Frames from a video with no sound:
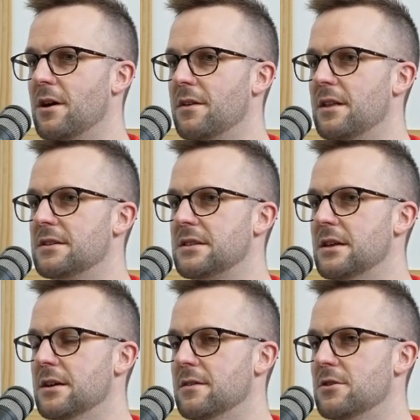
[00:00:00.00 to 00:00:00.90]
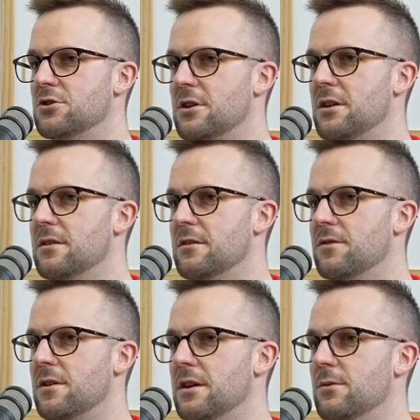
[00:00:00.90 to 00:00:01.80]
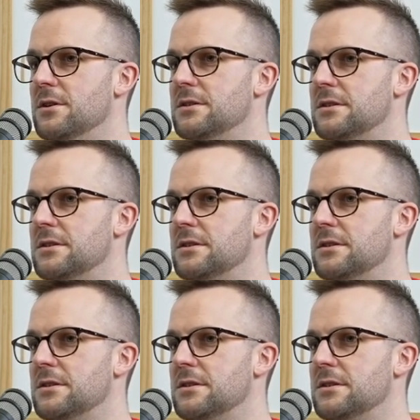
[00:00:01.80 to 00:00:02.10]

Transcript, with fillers: I think that's the the tricky thing for Kiwis.